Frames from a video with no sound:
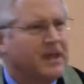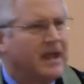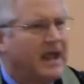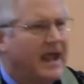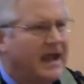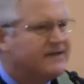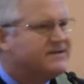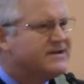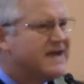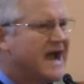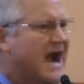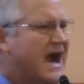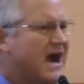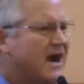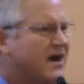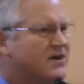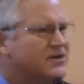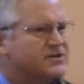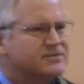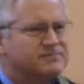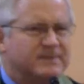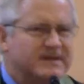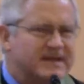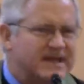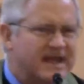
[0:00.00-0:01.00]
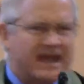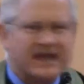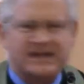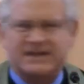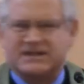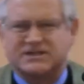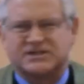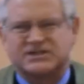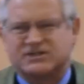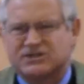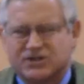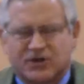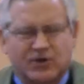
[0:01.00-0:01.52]
and tires began to
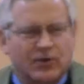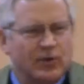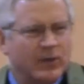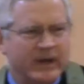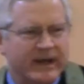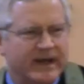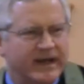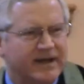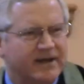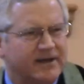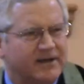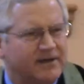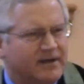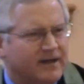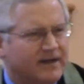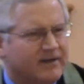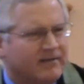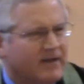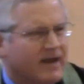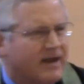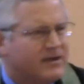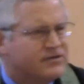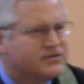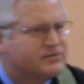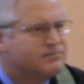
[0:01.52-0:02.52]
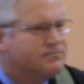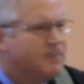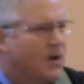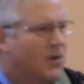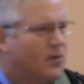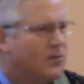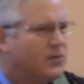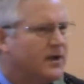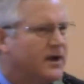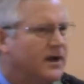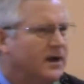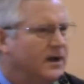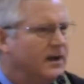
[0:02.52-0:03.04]
squeal and
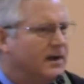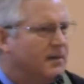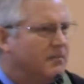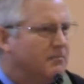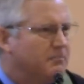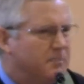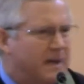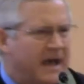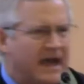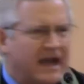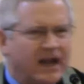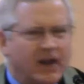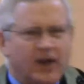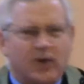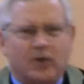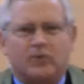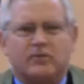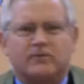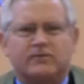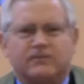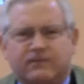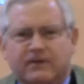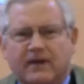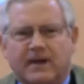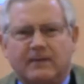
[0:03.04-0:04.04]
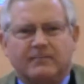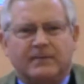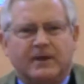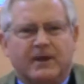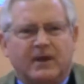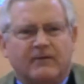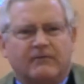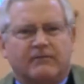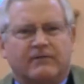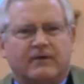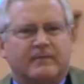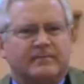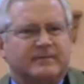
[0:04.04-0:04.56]
smoke bellowed
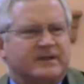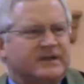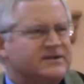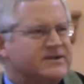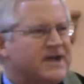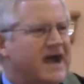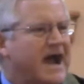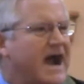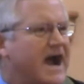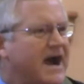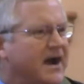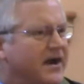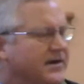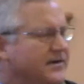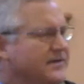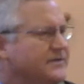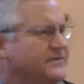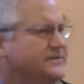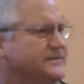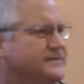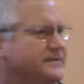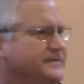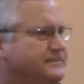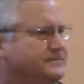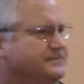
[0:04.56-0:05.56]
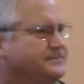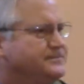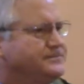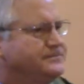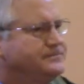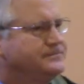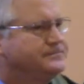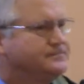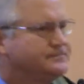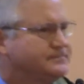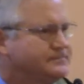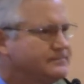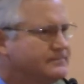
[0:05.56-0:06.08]
from the tires.
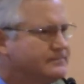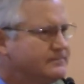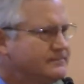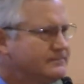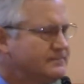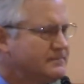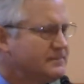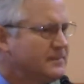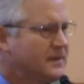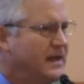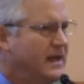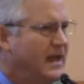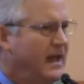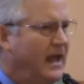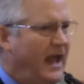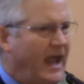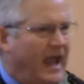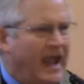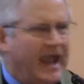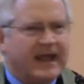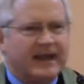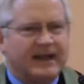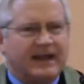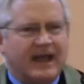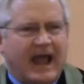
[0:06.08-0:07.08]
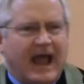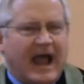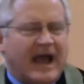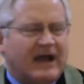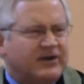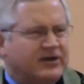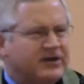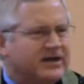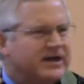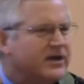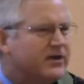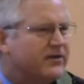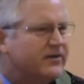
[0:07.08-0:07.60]
And I
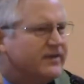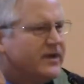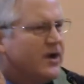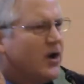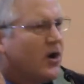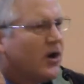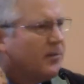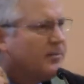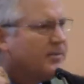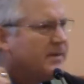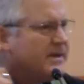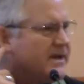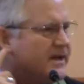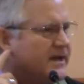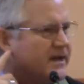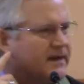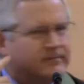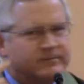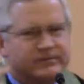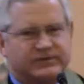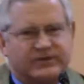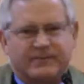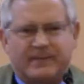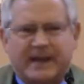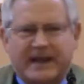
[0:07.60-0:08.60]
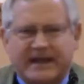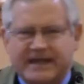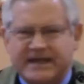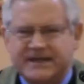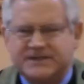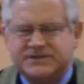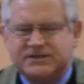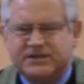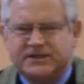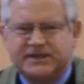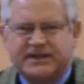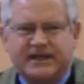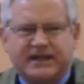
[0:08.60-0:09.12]
could hear the RPMs of my
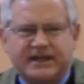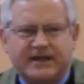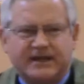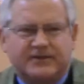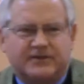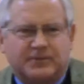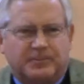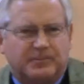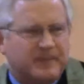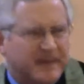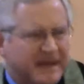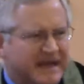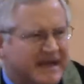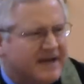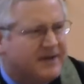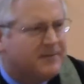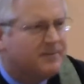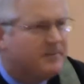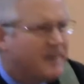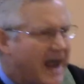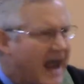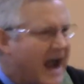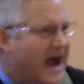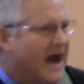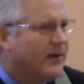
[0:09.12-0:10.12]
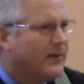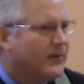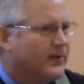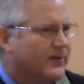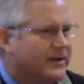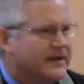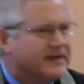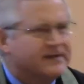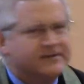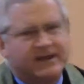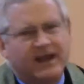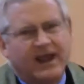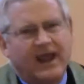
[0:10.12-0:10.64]
engine getting to peak power,
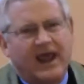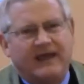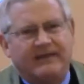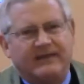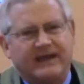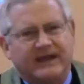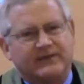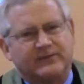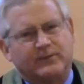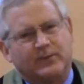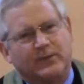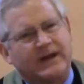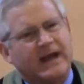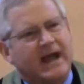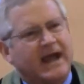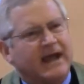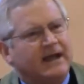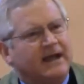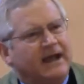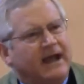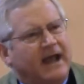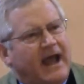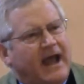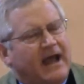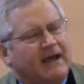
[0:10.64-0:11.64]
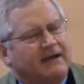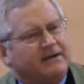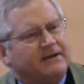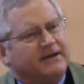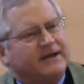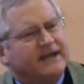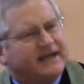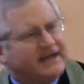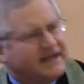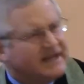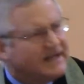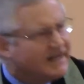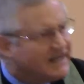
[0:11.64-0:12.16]
and that's when I
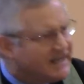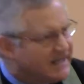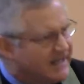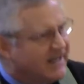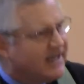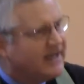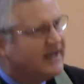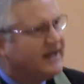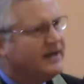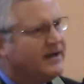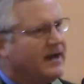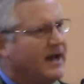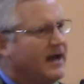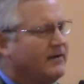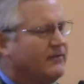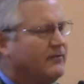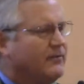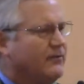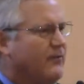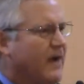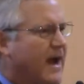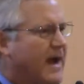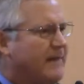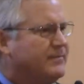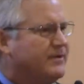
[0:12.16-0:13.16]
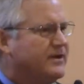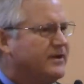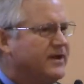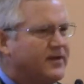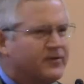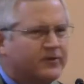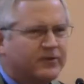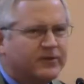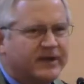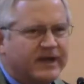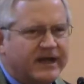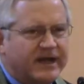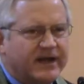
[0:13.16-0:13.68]
hit it again and grabbed
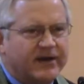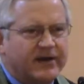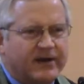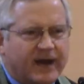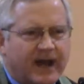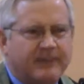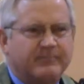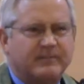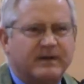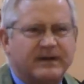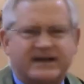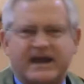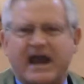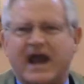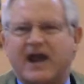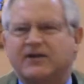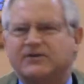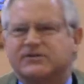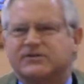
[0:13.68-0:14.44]
another gear, and my tires